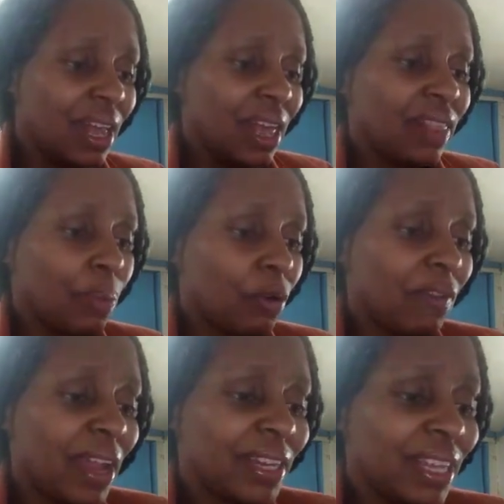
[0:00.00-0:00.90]
They
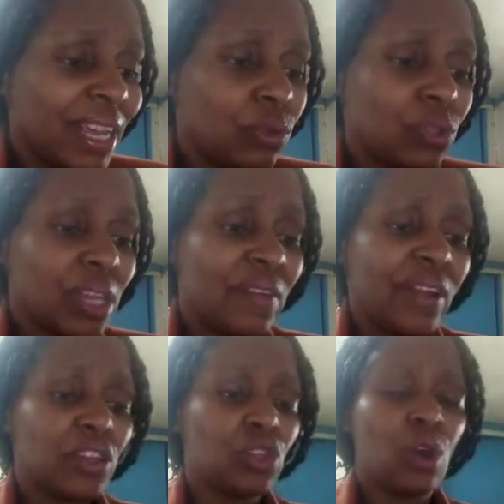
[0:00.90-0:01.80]
provide guests with
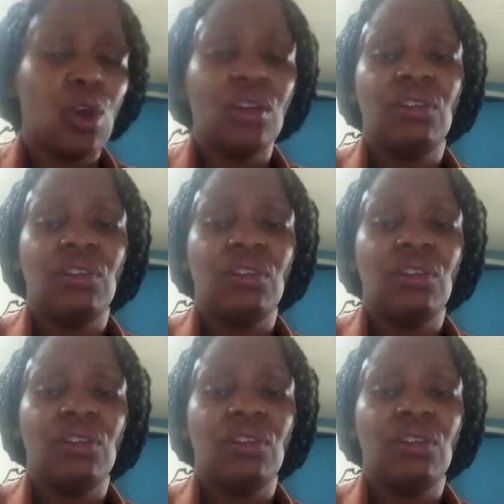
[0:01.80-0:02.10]
direction,